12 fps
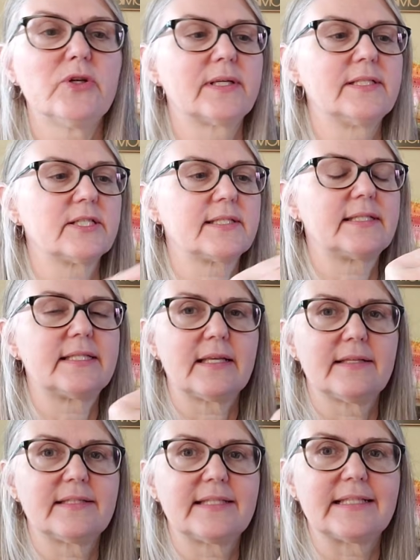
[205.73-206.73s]
you can just
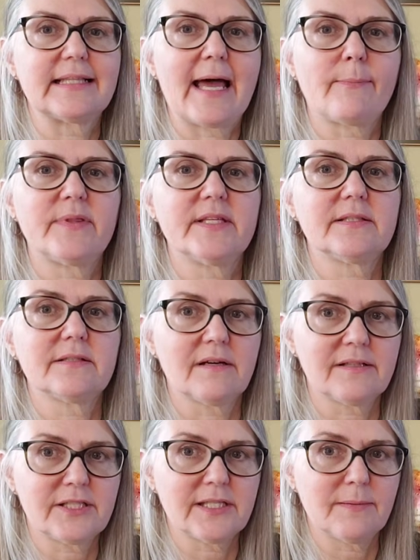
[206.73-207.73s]
slap this
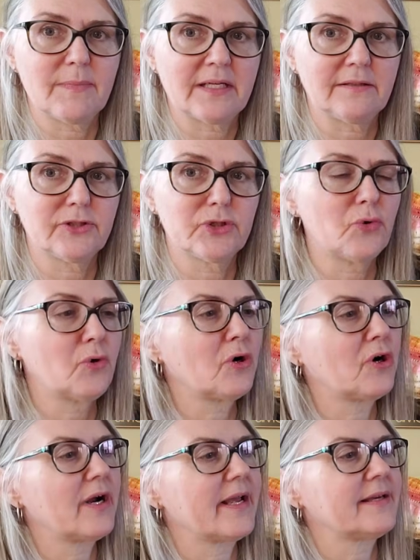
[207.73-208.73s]
onto the metal door